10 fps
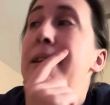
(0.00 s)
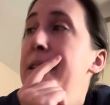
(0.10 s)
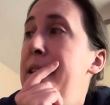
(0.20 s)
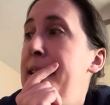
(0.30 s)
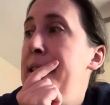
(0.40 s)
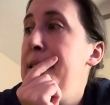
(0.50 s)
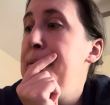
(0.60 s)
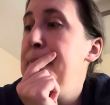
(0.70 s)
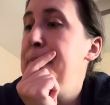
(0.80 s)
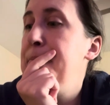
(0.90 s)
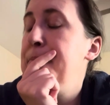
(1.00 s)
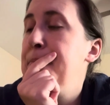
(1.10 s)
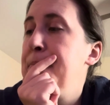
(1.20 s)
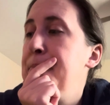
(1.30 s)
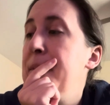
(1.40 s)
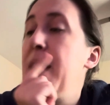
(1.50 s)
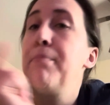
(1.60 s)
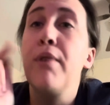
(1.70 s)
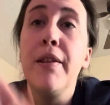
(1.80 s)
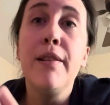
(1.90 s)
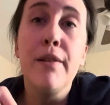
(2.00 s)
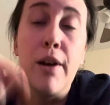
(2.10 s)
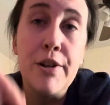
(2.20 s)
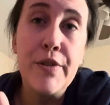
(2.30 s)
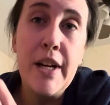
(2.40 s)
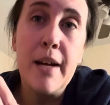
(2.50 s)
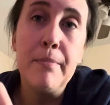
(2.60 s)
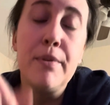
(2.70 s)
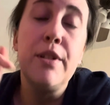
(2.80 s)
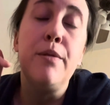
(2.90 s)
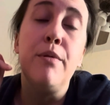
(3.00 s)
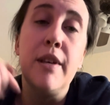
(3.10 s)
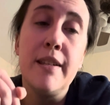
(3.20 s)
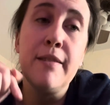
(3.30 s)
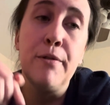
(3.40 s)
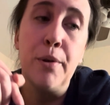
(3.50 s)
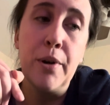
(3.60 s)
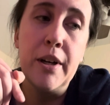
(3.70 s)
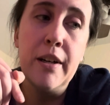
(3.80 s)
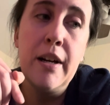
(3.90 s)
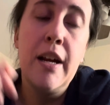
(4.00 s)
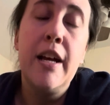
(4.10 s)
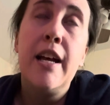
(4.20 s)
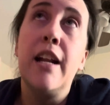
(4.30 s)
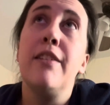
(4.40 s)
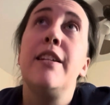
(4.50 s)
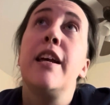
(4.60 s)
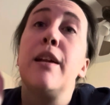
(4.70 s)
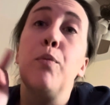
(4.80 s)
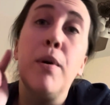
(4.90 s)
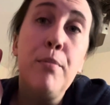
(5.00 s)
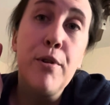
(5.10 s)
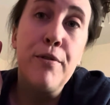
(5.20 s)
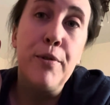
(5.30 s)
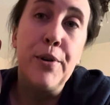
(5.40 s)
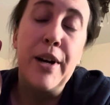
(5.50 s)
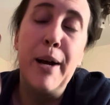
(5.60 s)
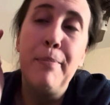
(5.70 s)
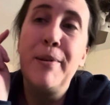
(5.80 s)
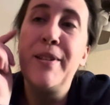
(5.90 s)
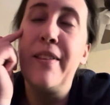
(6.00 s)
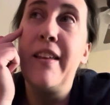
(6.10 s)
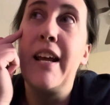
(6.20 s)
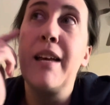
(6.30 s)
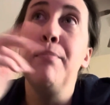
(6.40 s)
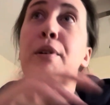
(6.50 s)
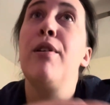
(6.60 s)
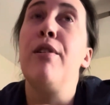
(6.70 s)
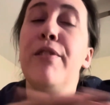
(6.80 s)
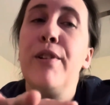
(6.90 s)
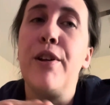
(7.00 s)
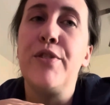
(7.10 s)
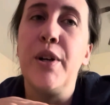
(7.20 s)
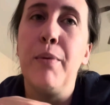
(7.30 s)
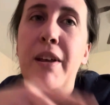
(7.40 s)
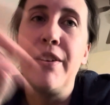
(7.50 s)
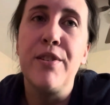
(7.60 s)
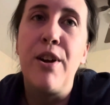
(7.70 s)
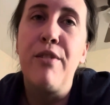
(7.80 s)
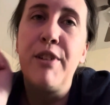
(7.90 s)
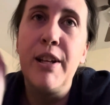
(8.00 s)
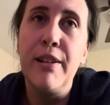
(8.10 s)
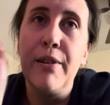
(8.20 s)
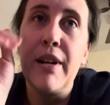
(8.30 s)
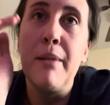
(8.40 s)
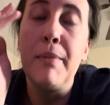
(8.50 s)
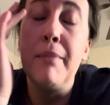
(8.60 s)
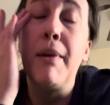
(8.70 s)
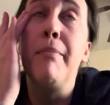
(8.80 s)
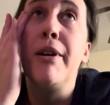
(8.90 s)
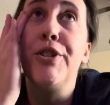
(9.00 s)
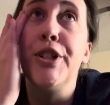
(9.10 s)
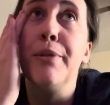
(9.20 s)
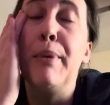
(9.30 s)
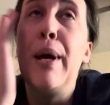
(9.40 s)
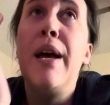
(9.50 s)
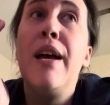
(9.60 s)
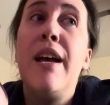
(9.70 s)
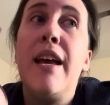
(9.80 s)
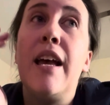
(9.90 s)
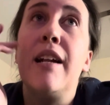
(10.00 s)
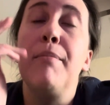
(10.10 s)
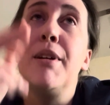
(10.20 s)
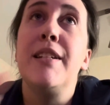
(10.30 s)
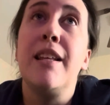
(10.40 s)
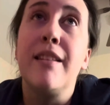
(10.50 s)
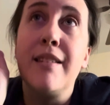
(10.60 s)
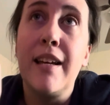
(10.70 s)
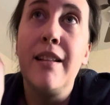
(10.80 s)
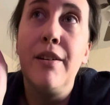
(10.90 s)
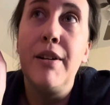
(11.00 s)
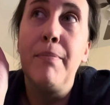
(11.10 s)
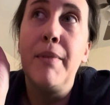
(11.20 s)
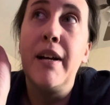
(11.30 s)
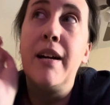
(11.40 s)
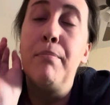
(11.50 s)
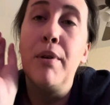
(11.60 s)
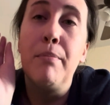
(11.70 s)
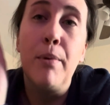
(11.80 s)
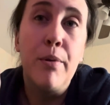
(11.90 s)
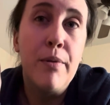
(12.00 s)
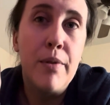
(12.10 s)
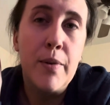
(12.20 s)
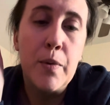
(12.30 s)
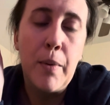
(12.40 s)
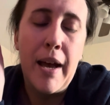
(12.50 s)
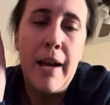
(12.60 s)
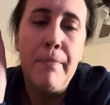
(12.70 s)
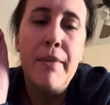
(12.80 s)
else did I do? I brought laundry up to this floor, and I have to take it one more floor up so that I can put all the laundry away. There's already a load up in my bedroom, and I'm going to take the second load up there and put both of those away.